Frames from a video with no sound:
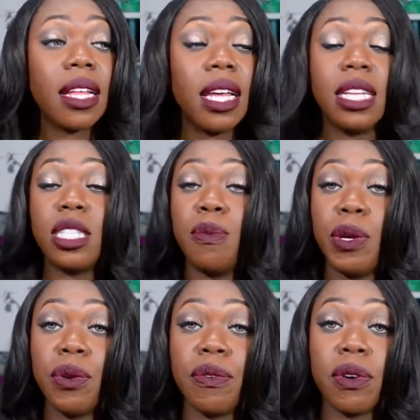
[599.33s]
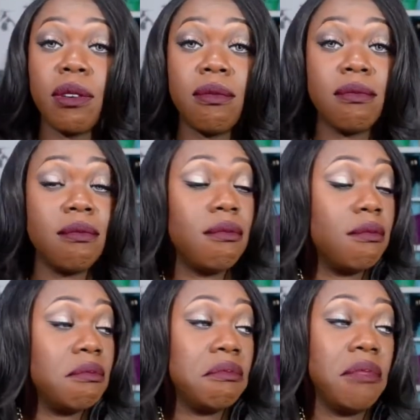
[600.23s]
it's beautiful.
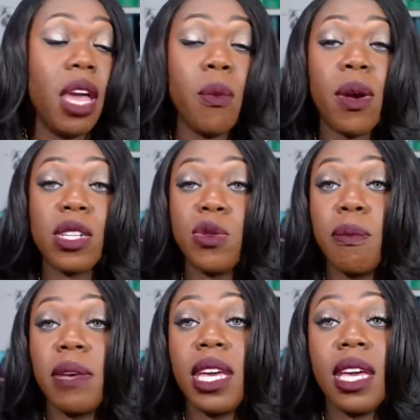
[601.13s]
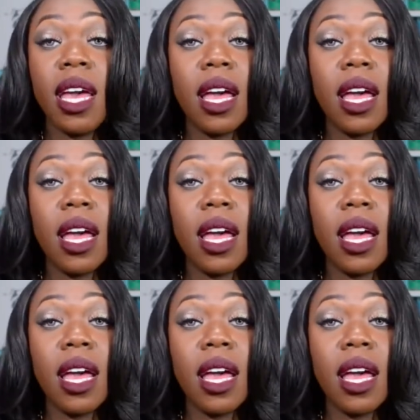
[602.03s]
It works with me,